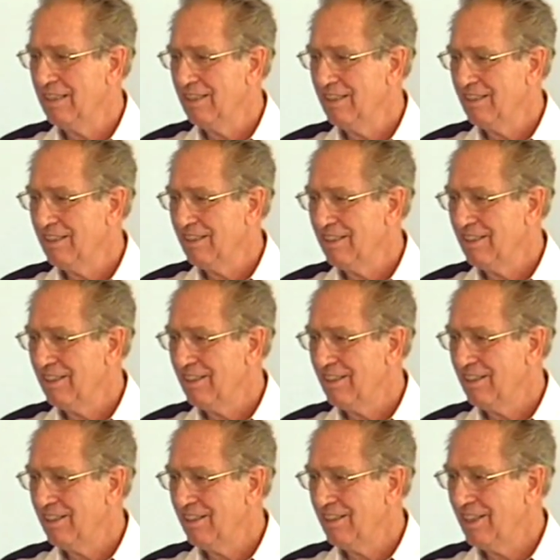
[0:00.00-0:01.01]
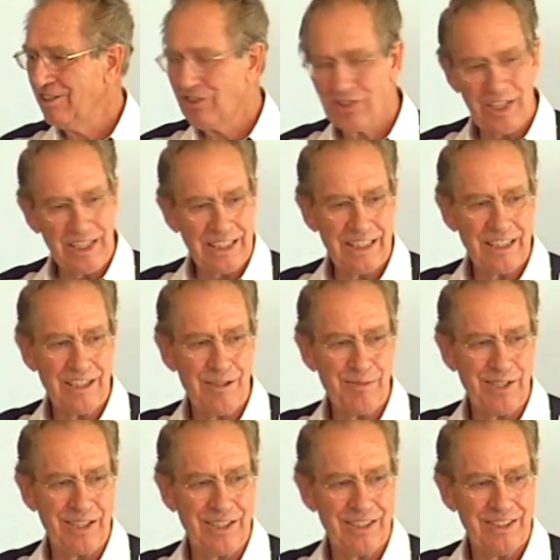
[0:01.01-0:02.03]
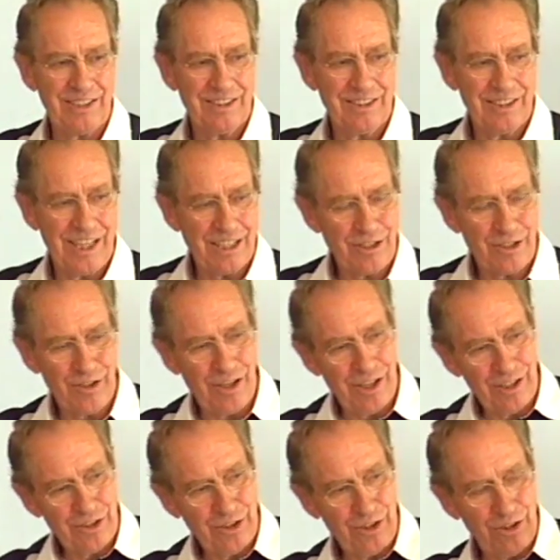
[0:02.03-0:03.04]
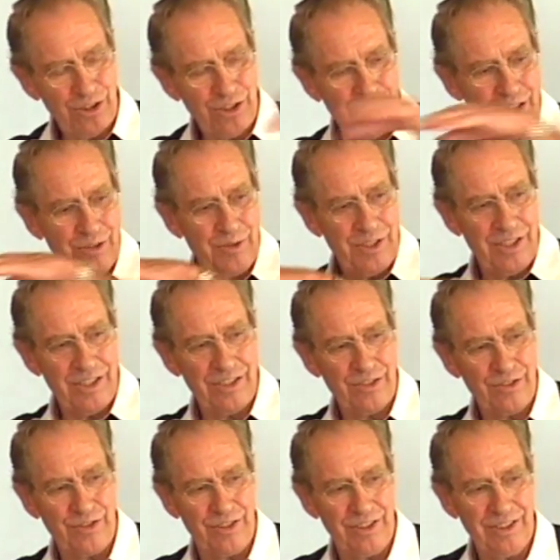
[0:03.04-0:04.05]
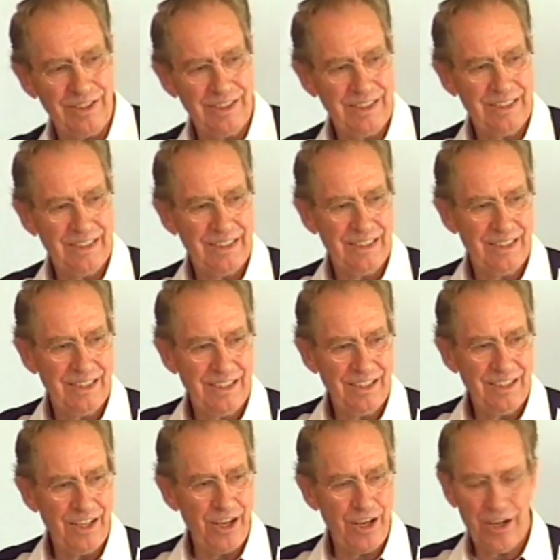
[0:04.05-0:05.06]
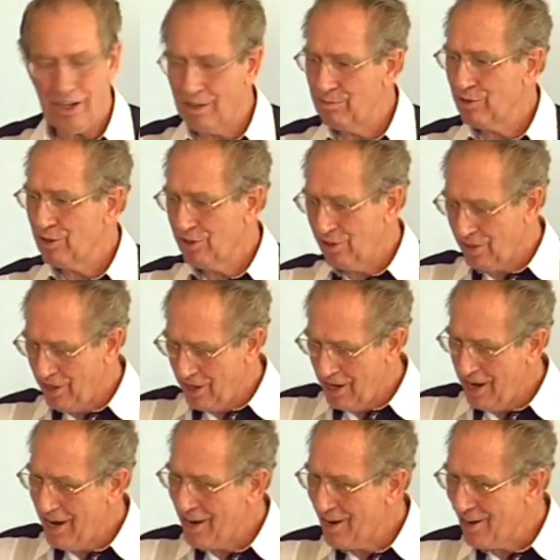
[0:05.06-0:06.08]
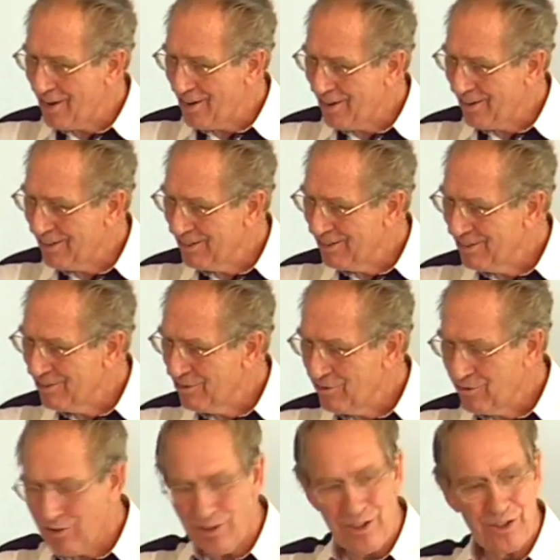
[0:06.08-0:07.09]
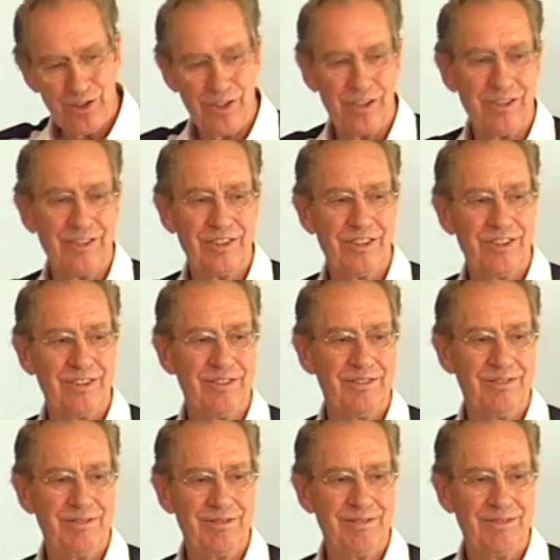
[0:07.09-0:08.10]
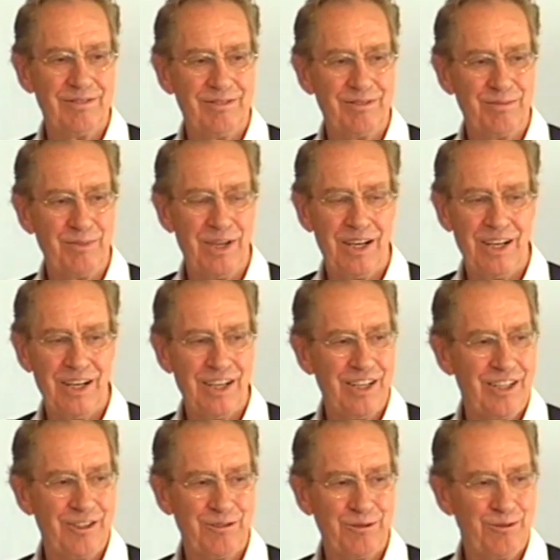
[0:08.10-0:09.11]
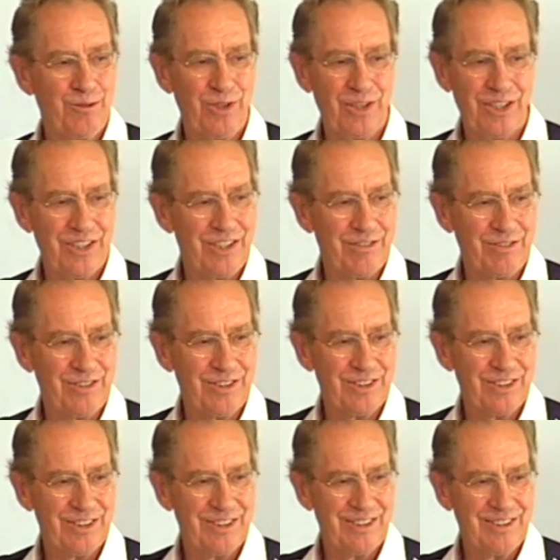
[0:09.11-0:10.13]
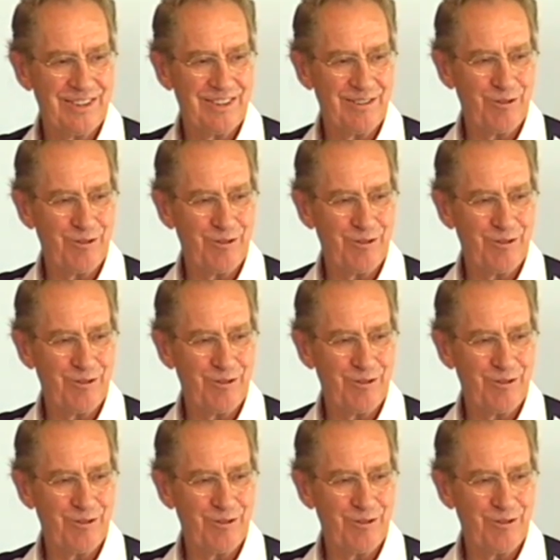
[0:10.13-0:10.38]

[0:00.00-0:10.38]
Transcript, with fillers: That's second coming. That's all associated with Israel. He comes to the air for the church. My, what a difference. What a difference.